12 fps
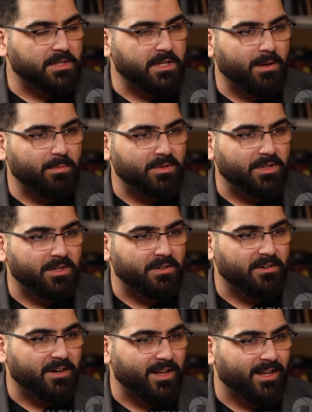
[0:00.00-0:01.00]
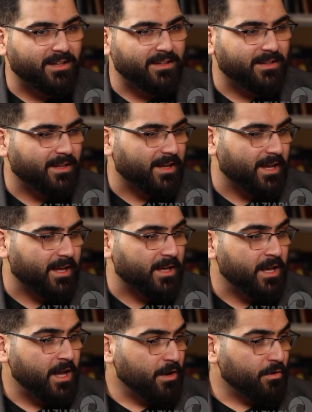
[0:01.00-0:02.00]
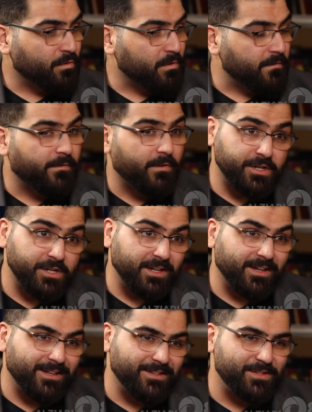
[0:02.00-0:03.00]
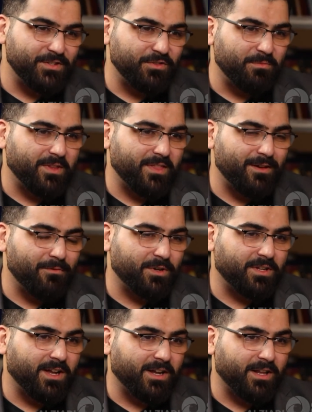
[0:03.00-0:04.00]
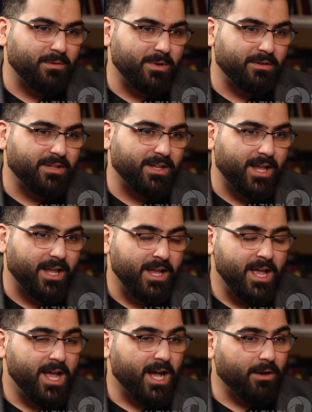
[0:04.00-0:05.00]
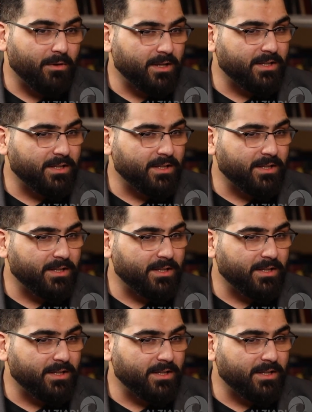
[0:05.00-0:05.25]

topic here and a refreshing instrument that we're talking about today. I want